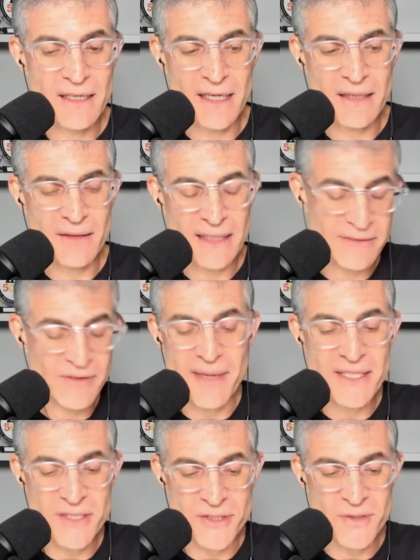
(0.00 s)
I, I lived in
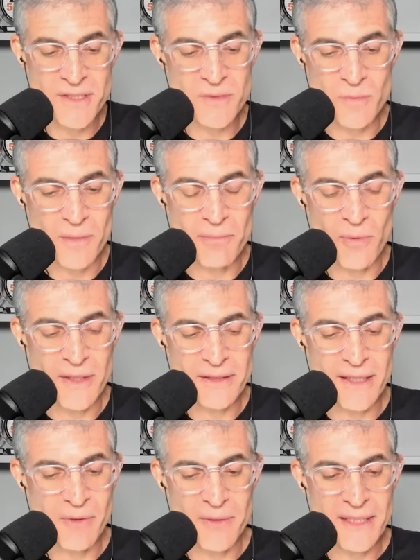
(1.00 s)
Massachusetts at one
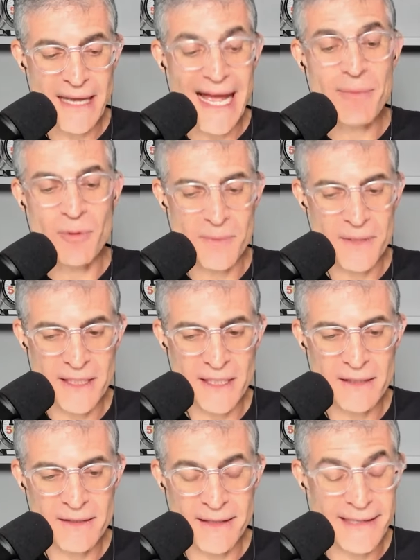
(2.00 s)
point, and we went apple
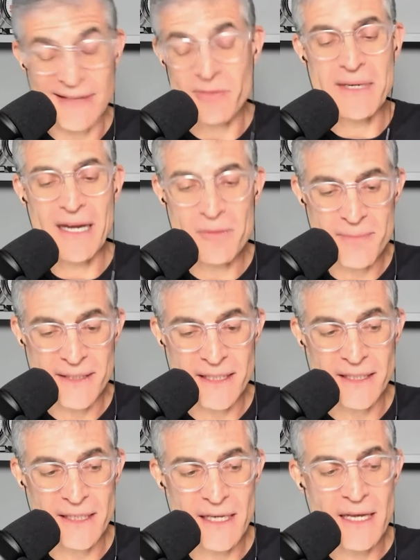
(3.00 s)
picking, and I'd never been apple
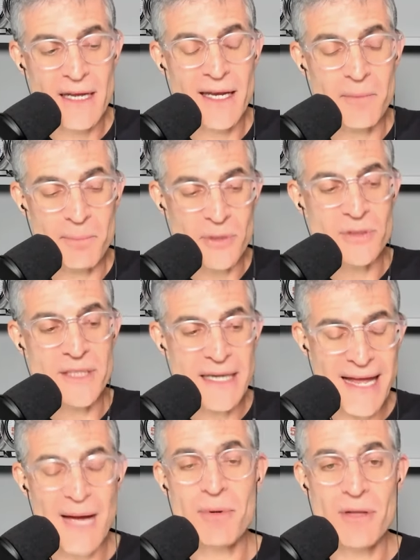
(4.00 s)
picking, and pulled an
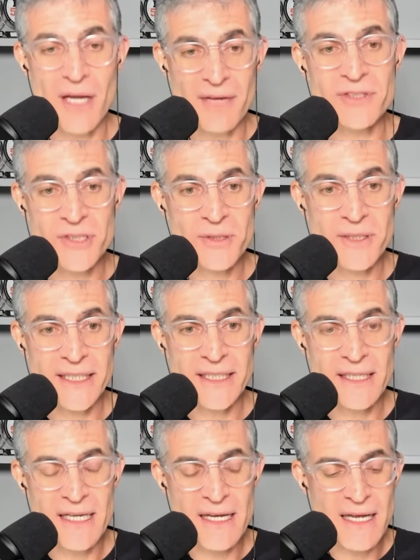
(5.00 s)
apple off a tree